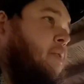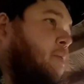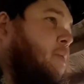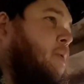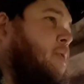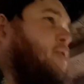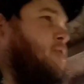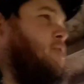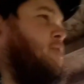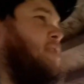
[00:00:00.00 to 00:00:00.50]

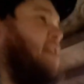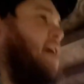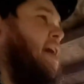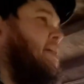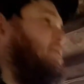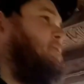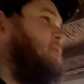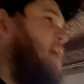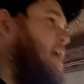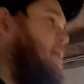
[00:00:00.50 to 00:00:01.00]
What'd you
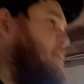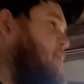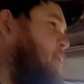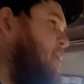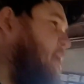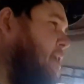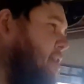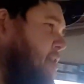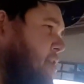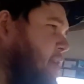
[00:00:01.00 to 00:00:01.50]
say?
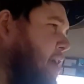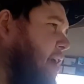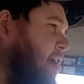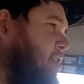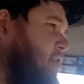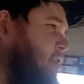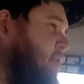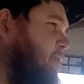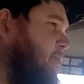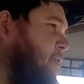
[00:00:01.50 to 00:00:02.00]
February you
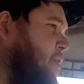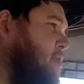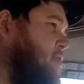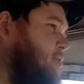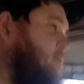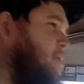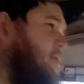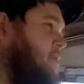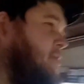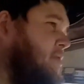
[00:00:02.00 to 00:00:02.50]
got your
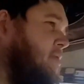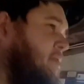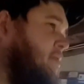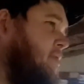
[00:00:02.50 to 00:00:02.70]
first one?